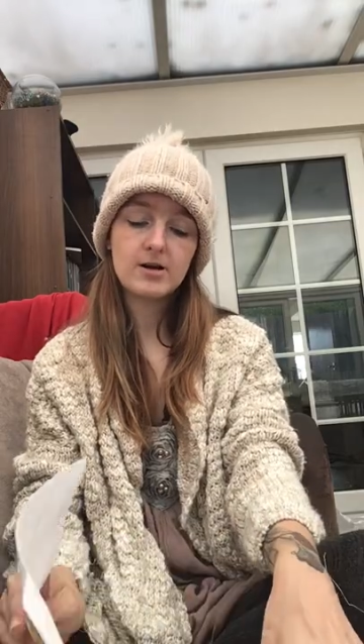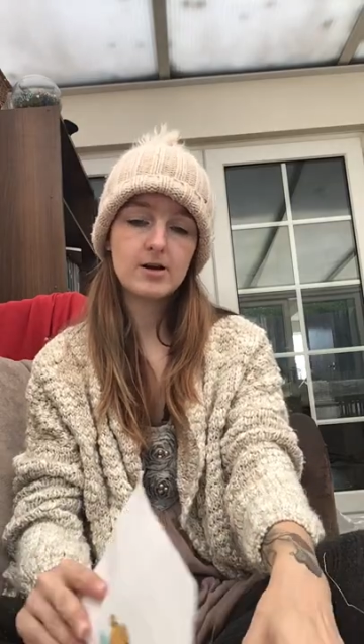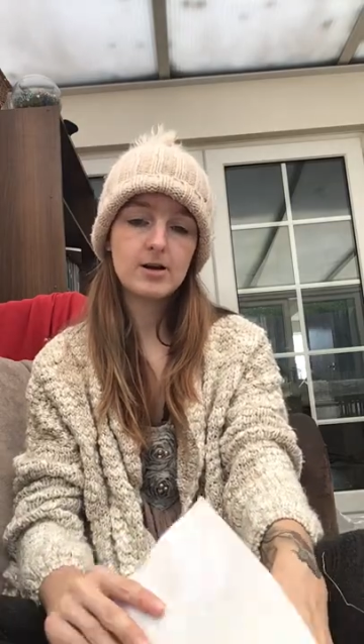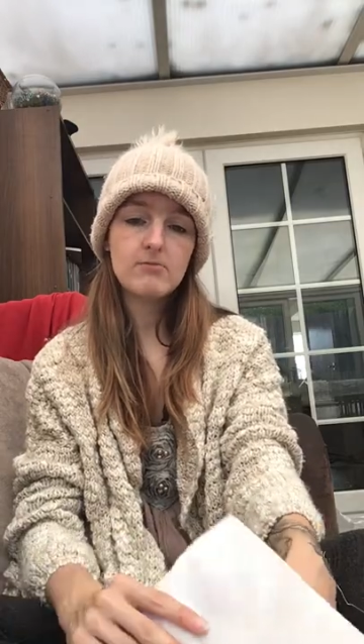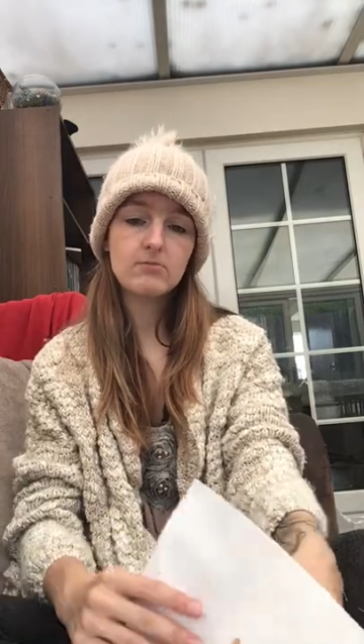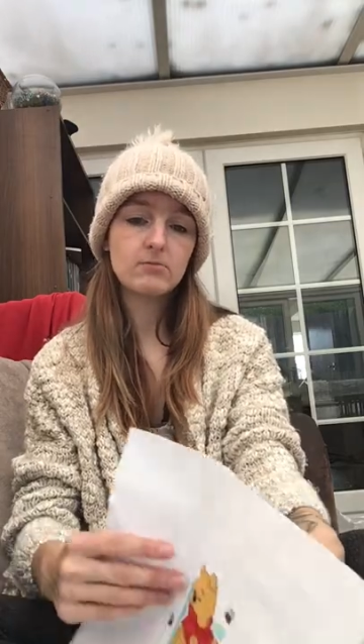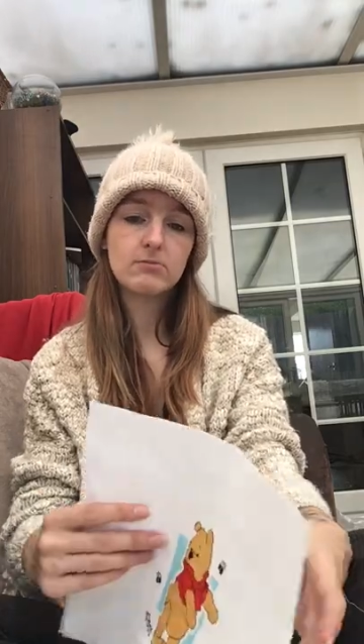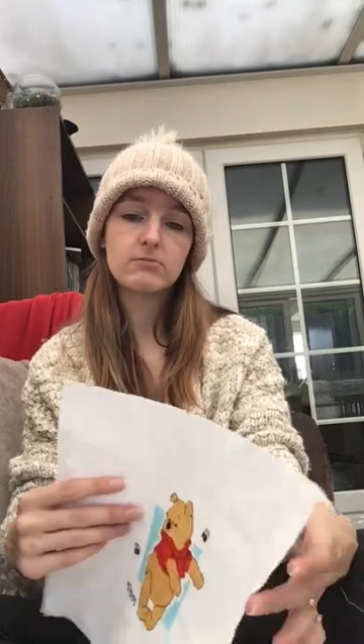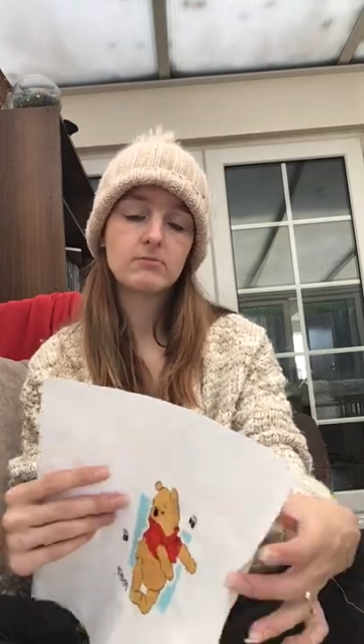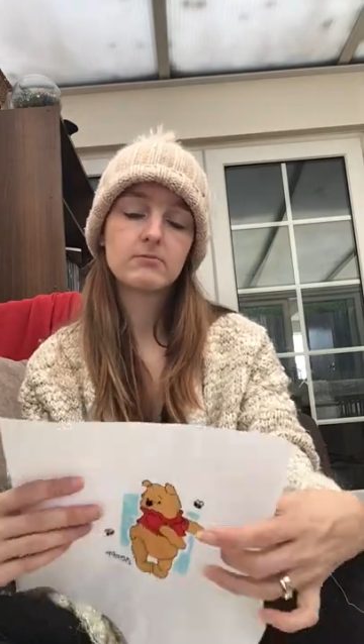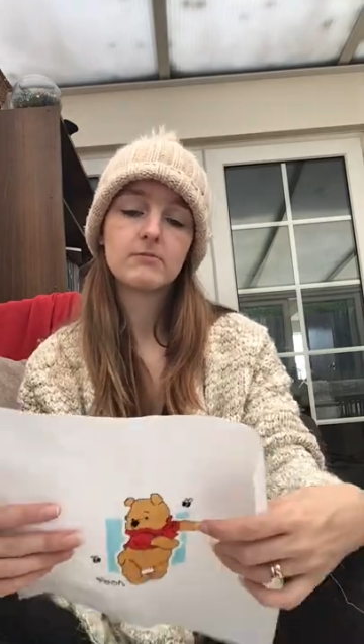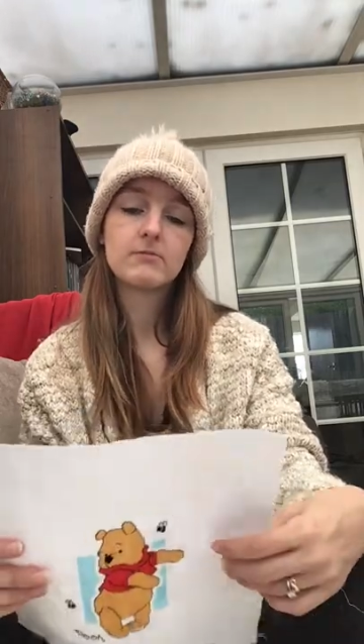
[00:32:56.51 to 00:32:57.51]
no,
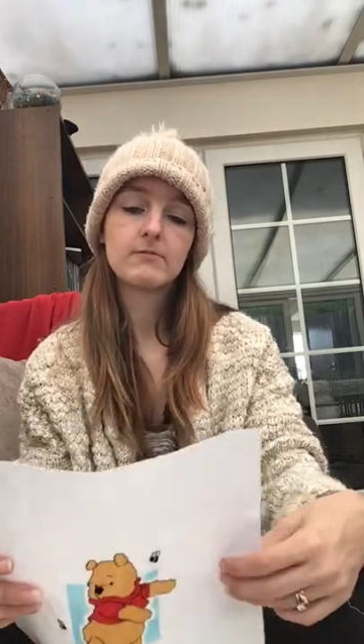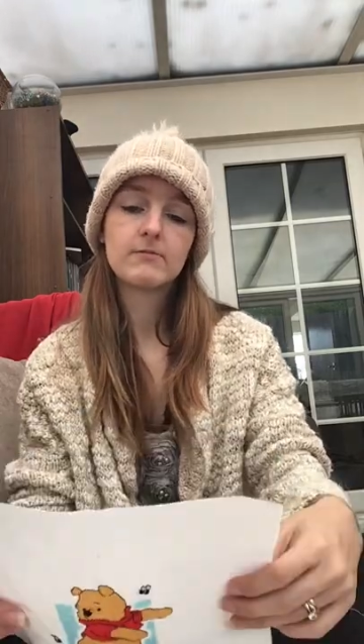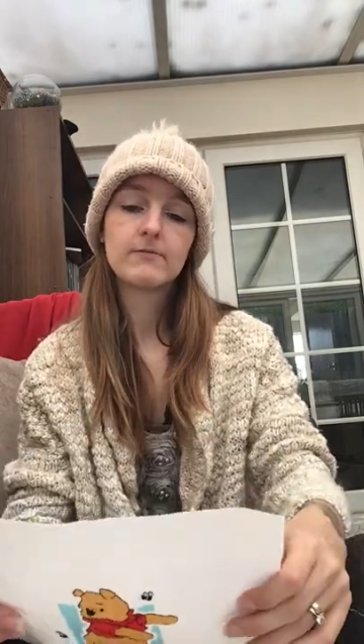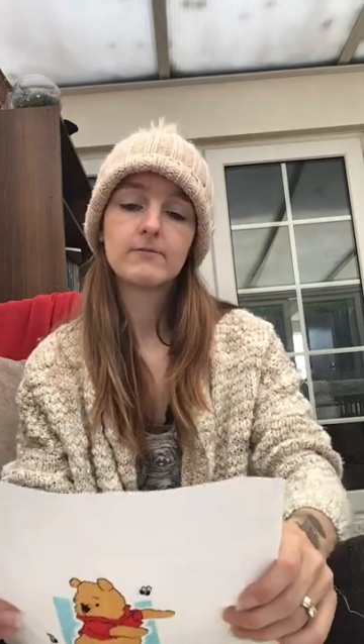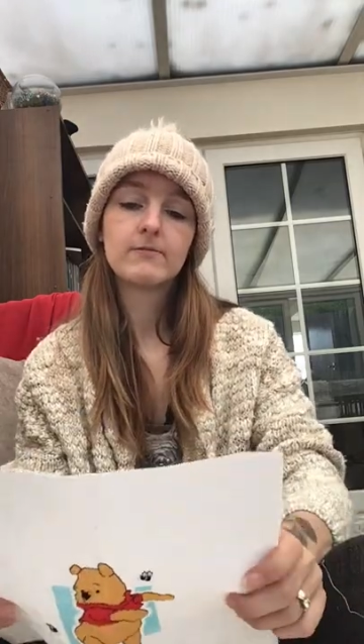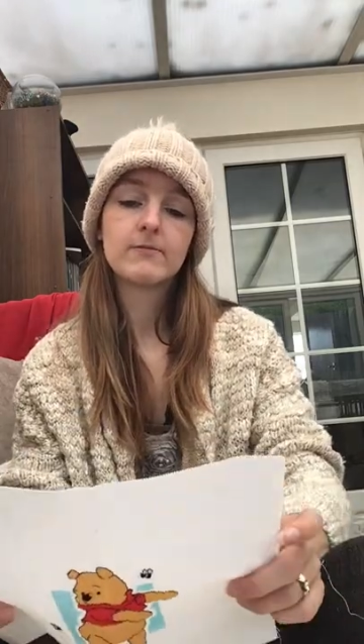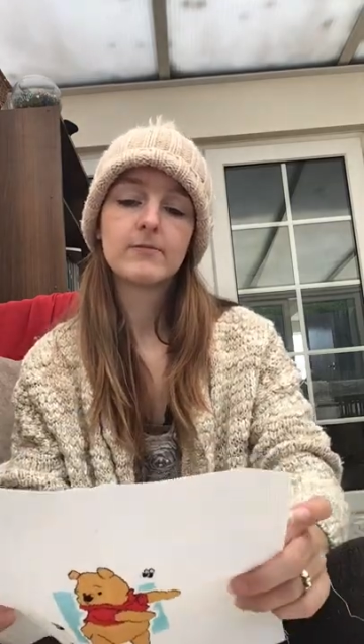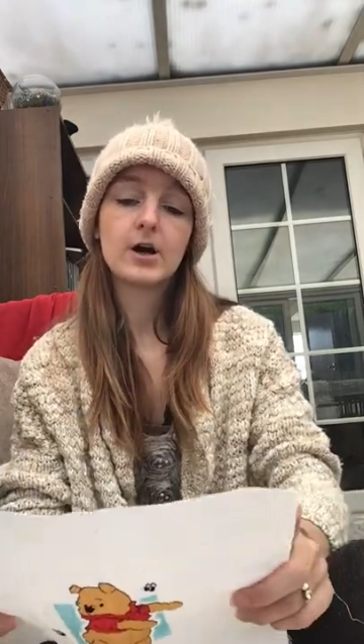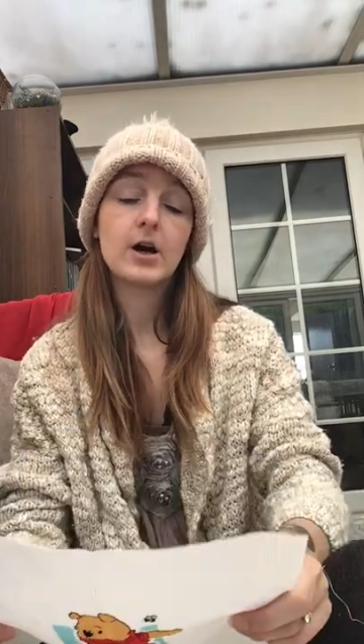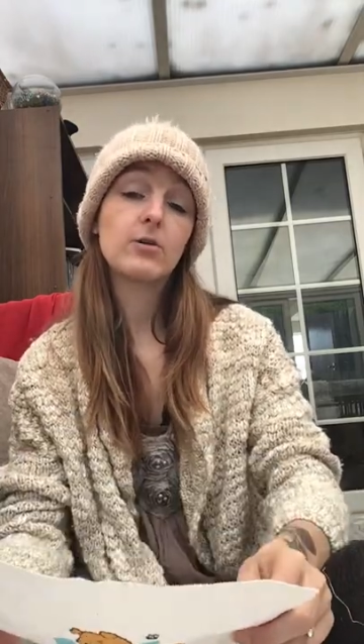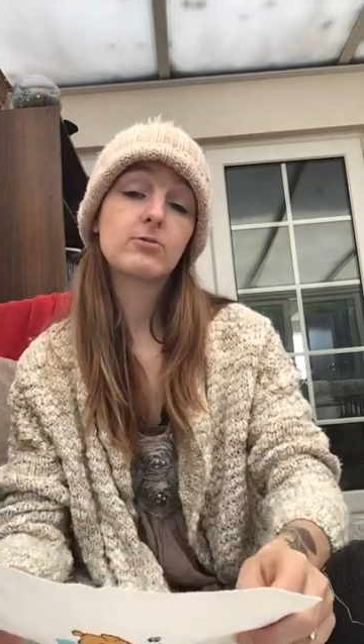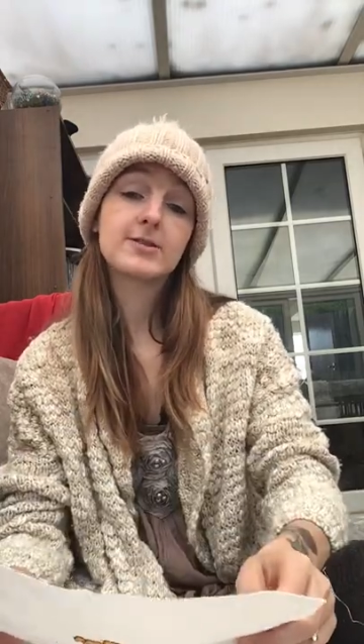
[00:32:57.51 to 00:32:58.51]

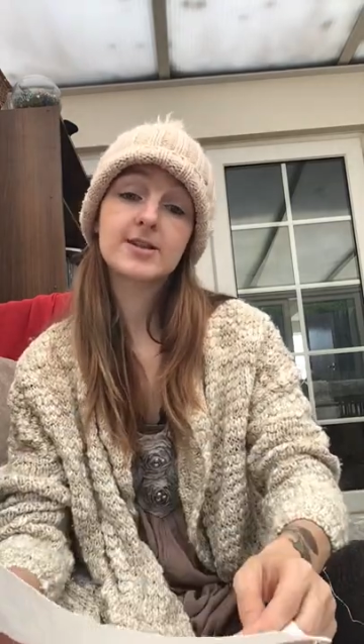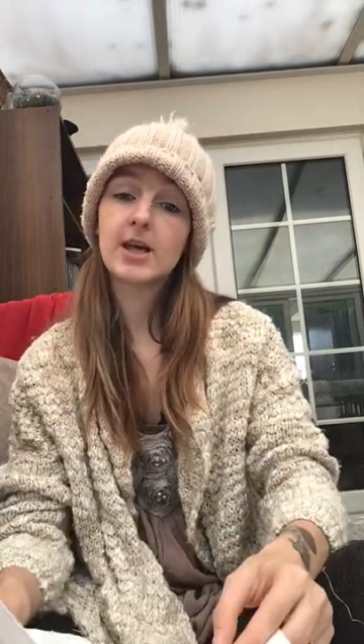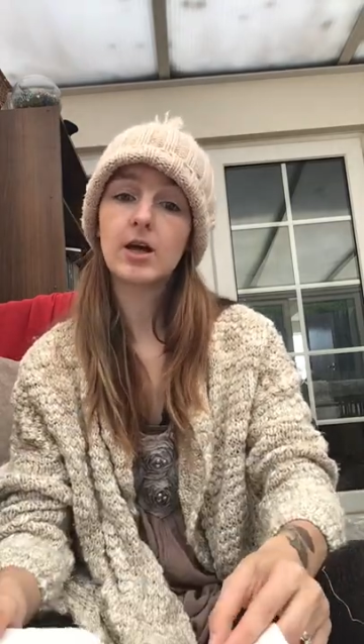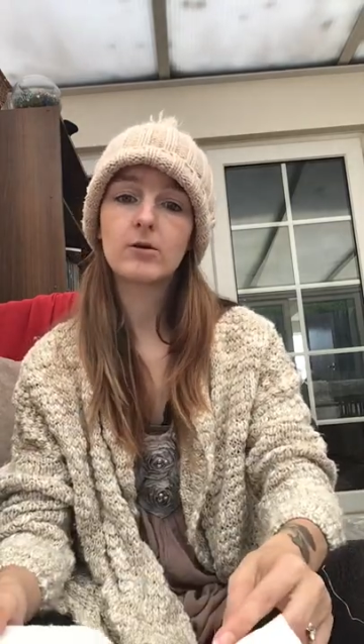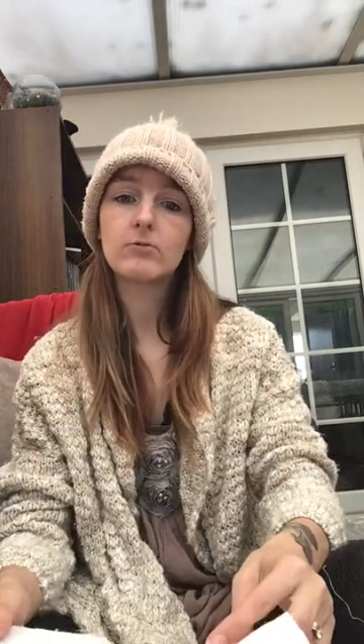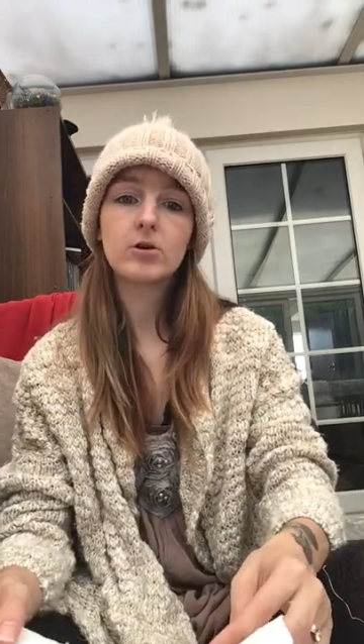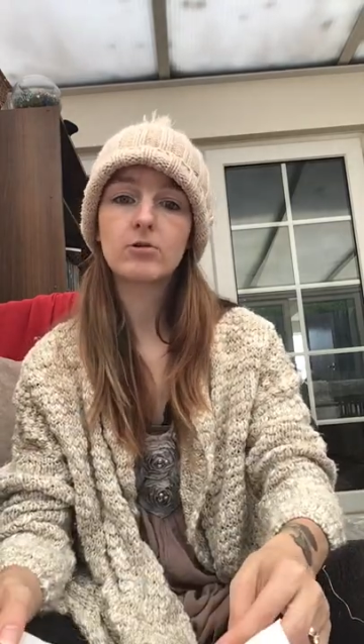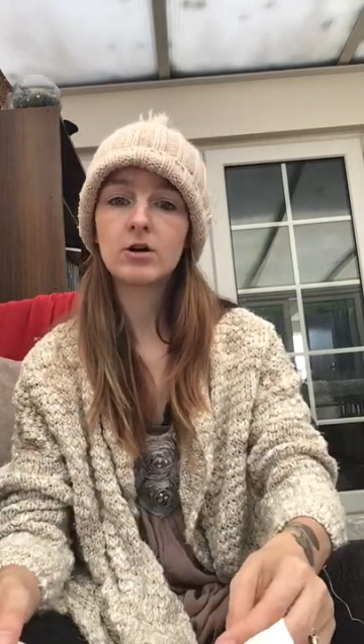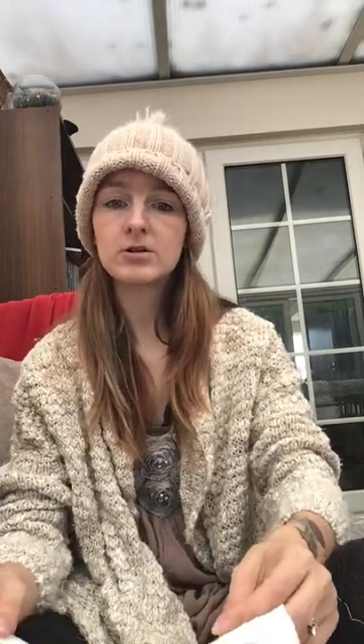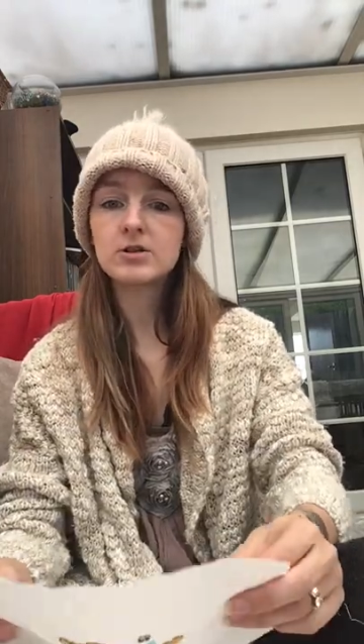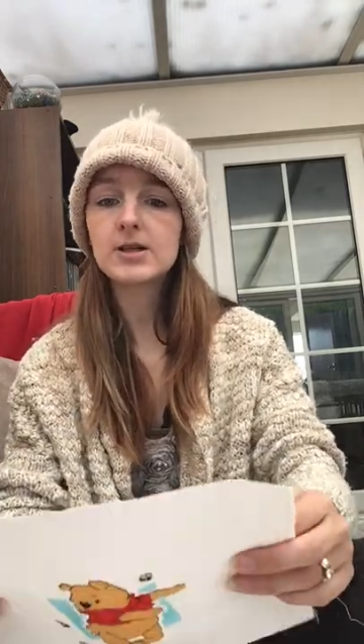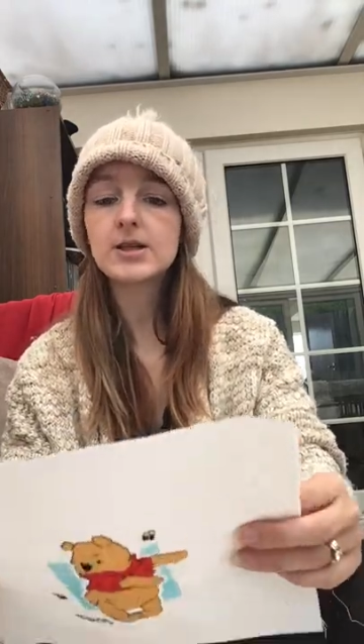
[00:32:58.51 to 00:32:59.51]
I'll sit home and
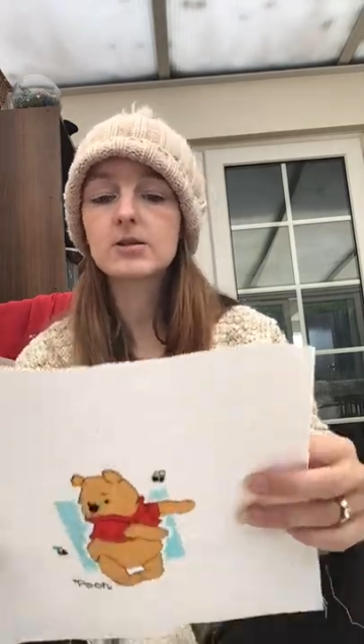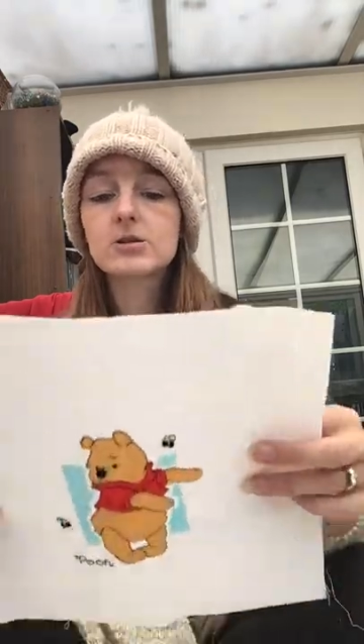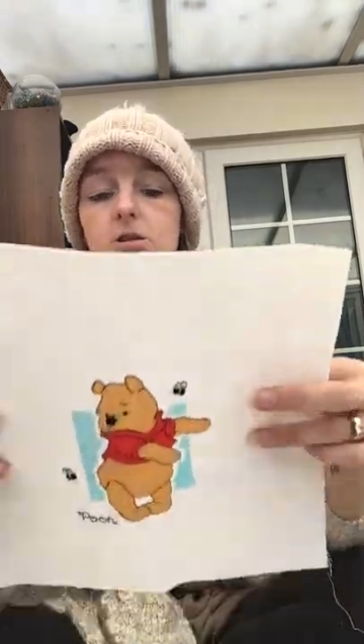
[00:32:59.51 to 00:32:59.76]
cross stitch.